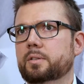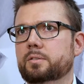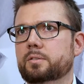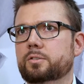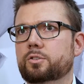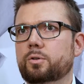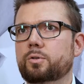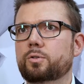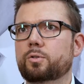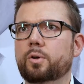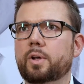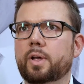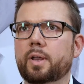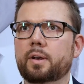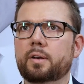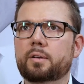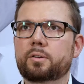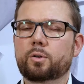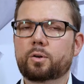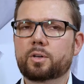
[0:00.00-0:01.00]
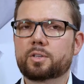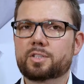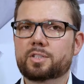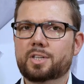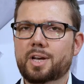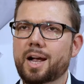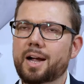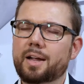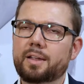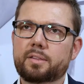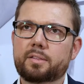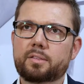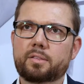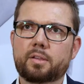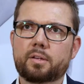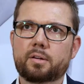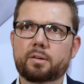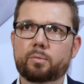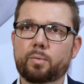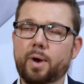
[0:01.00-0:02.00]
So you can target
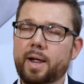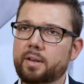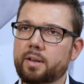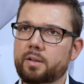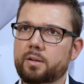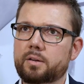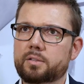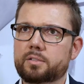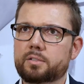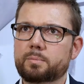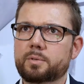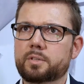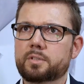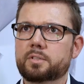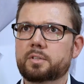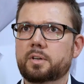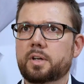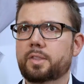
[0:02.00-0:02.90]
the right customers